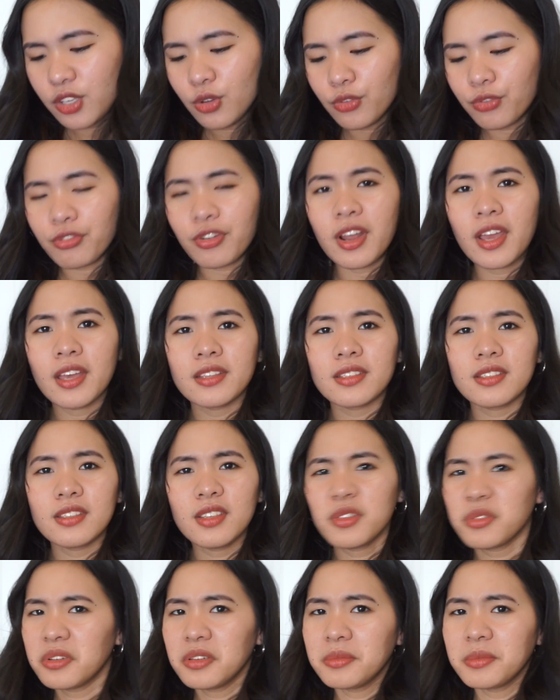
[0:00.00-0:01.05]
Friends.
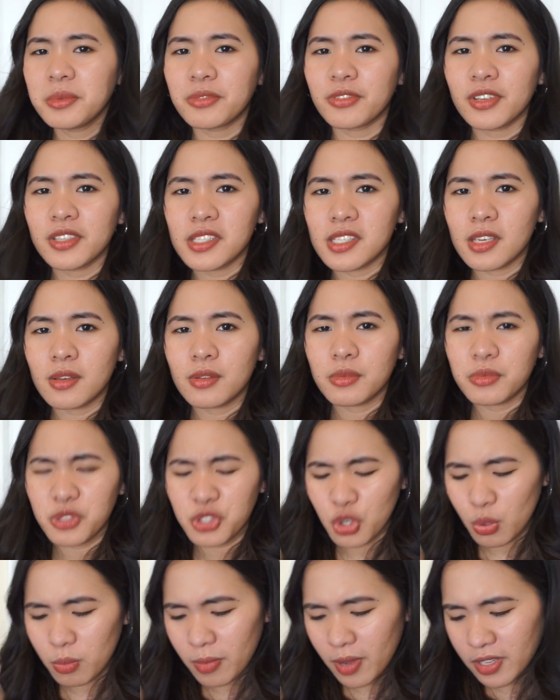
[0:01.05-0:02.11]
Hindi ko alam yung friends eh.
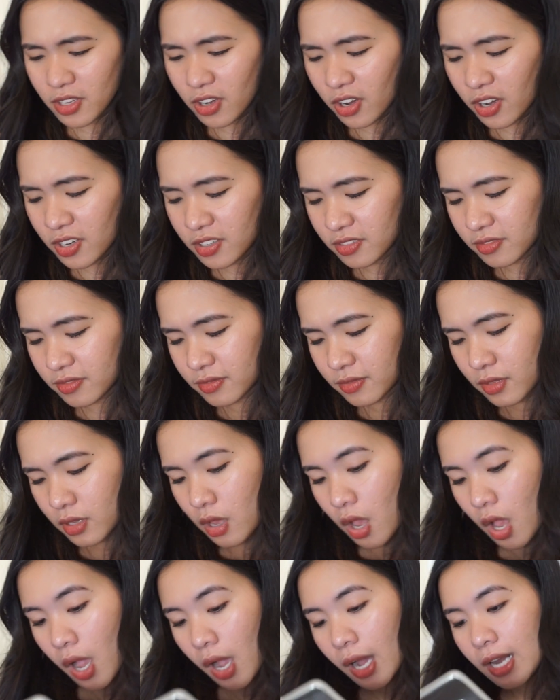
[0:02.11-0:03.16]
Show ba yun?
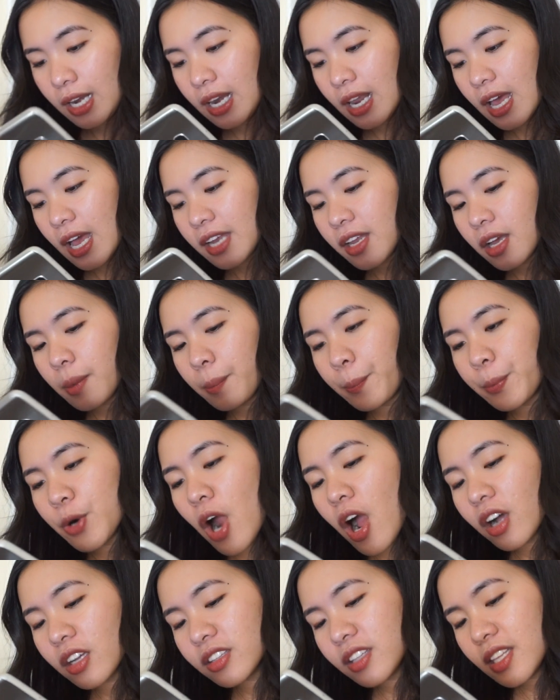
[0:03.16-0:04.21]
Ala,
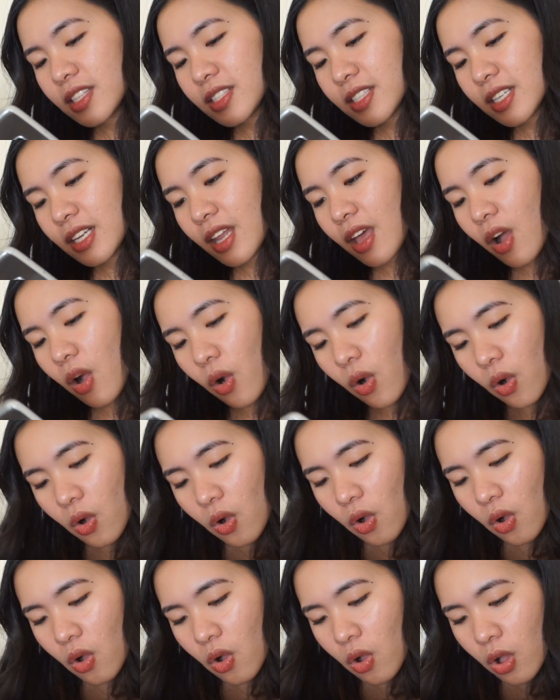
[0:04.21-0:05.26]
nag-prank din sila,
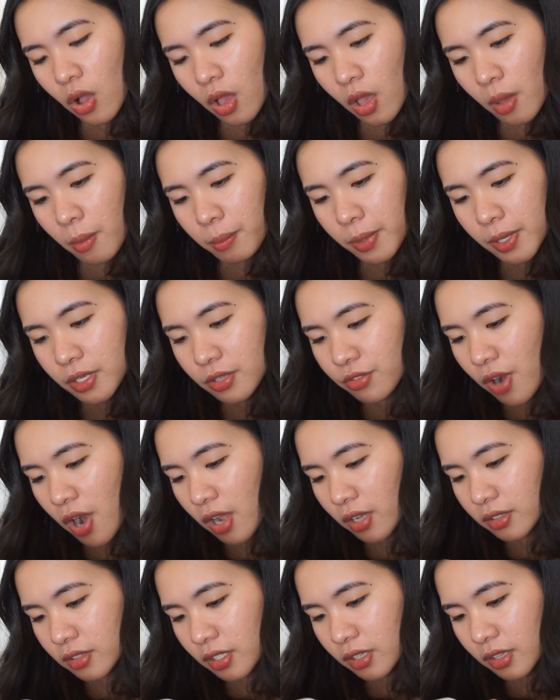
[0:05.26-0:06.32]
oh!
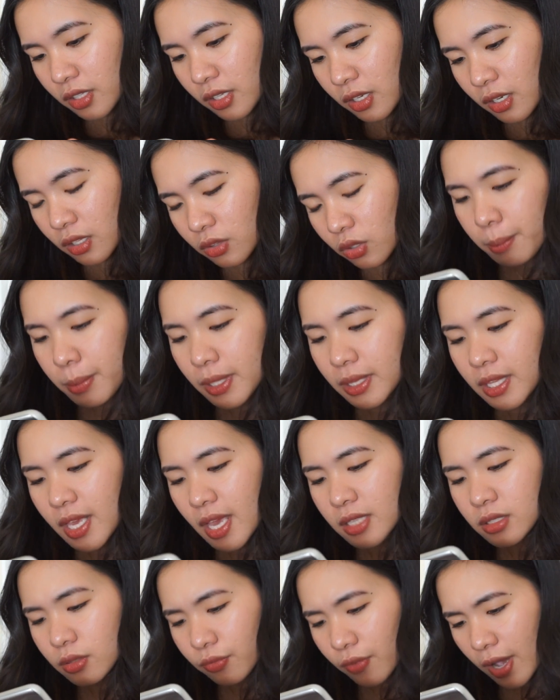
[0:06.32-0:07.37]
Pinrank din nila to. B T
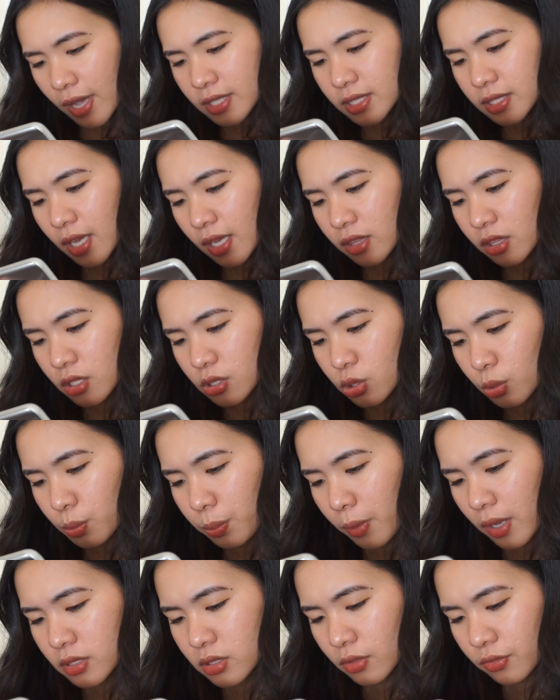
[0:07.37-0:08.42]
S fans get the
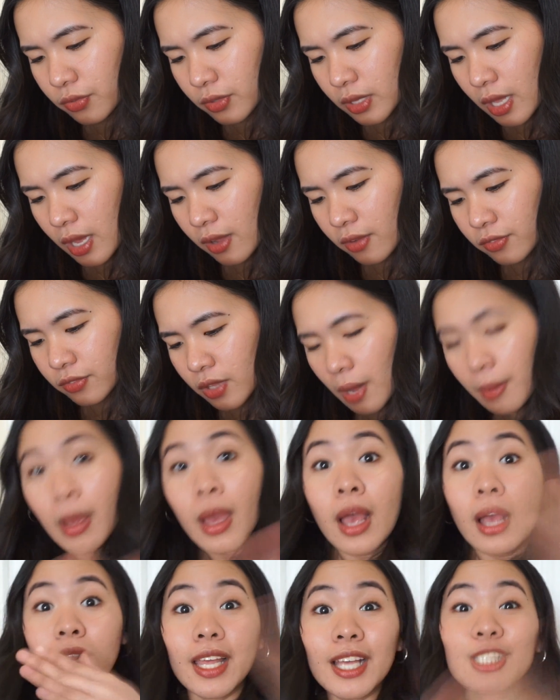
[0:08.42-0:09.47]
surprise of a lifetime.
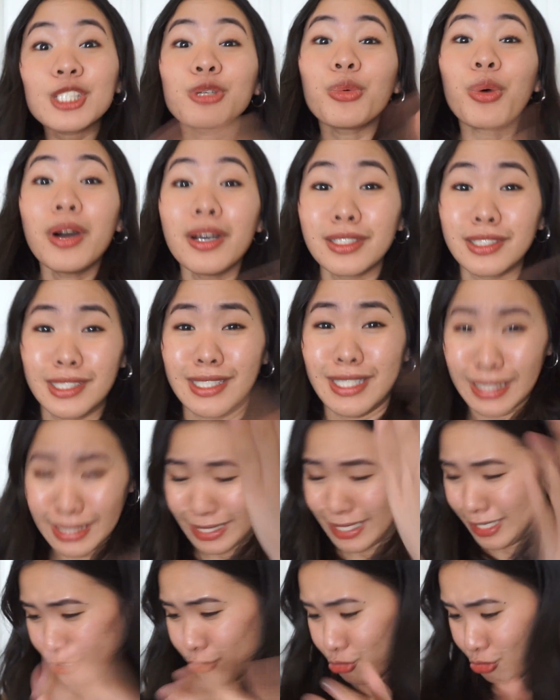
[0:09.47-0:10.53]
Let's watch this!
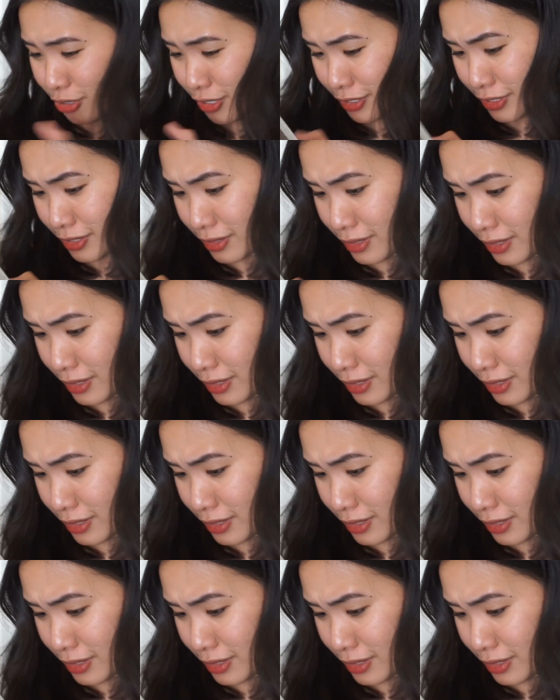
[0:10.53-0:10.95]
Let's watch